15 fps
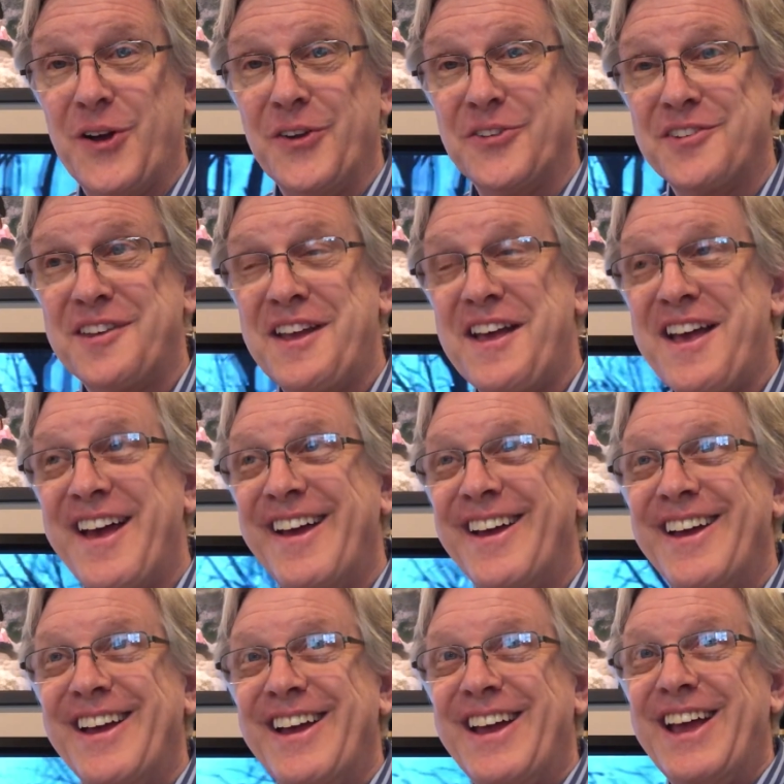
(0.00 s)
else,
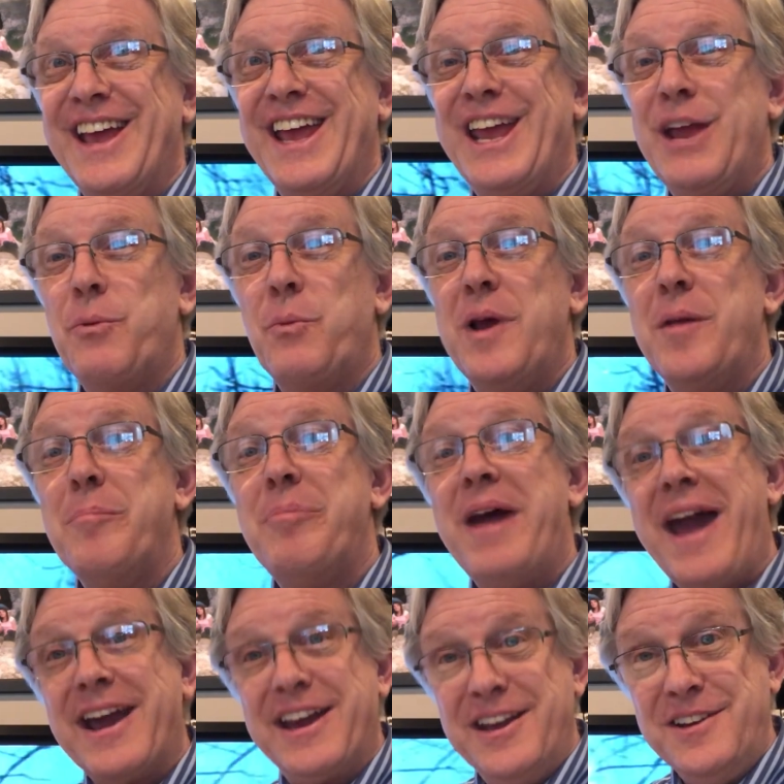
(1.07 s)
it went
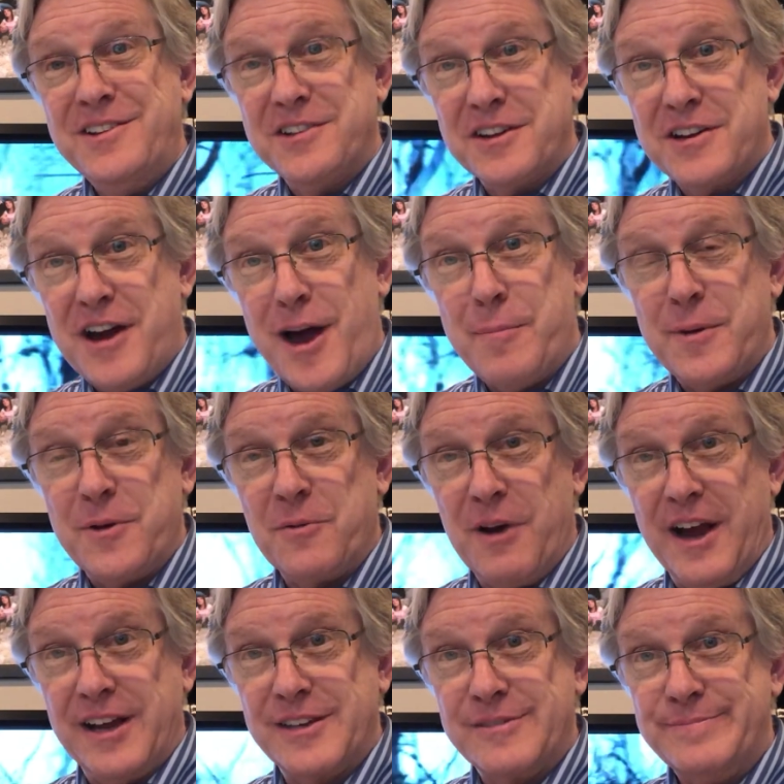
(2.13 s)
back into
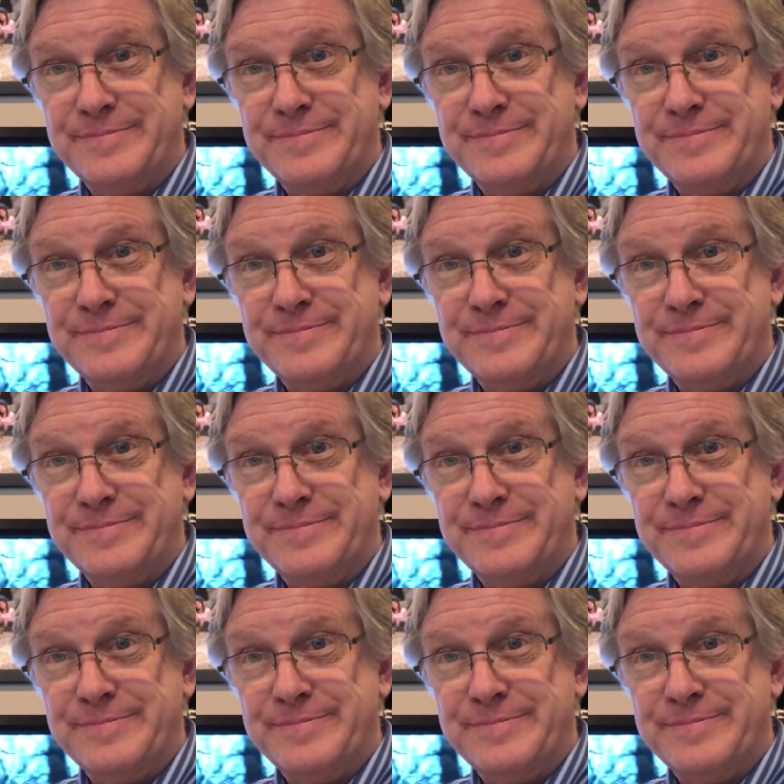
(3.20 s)
copyright.